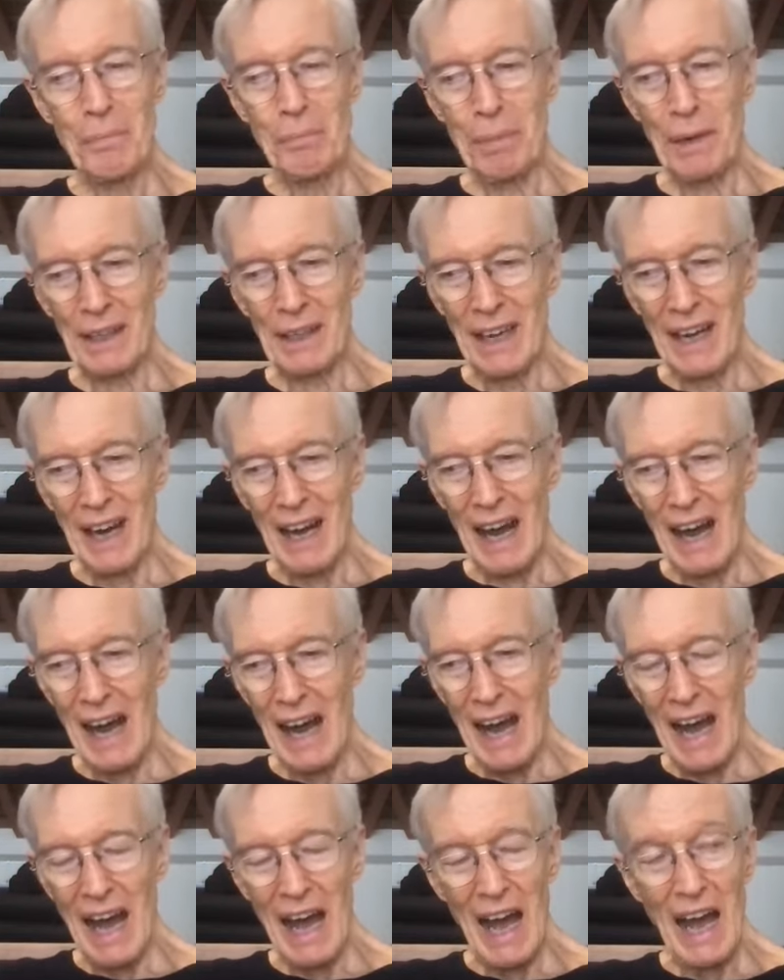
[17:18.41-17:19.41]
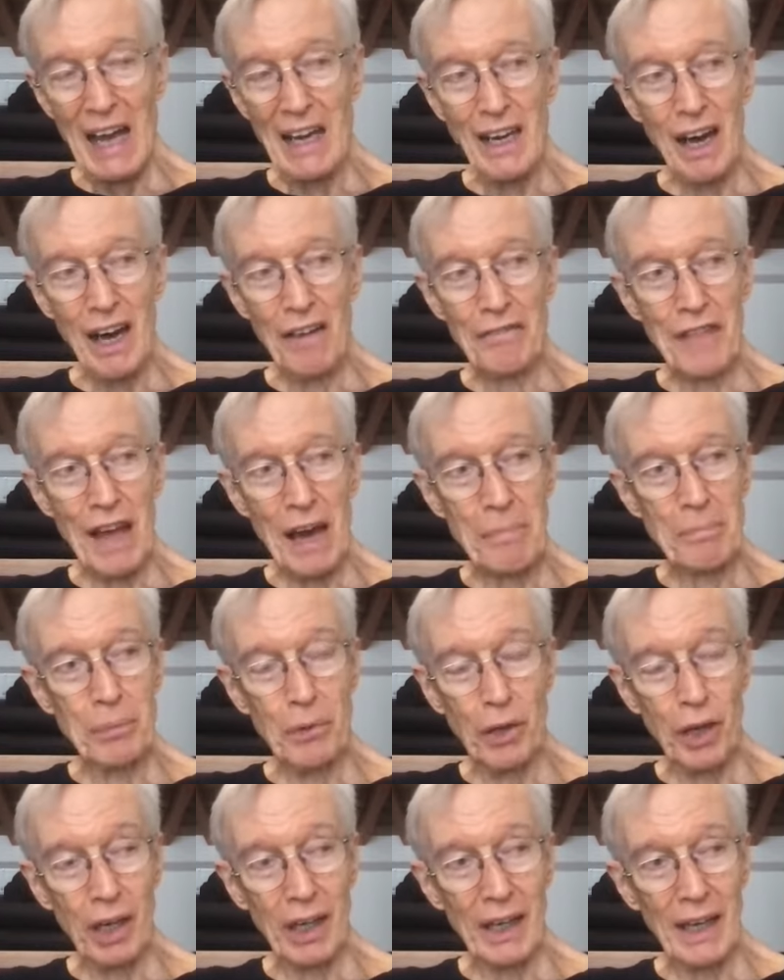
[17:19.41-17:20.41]
But I, I love that
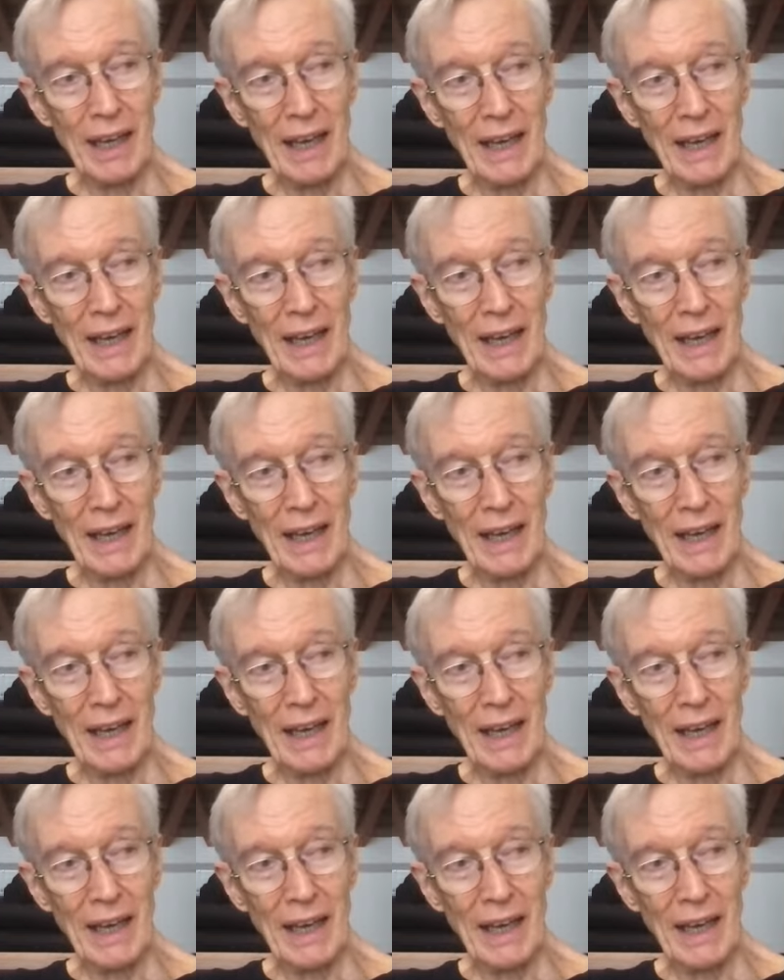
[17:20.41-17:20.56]
book.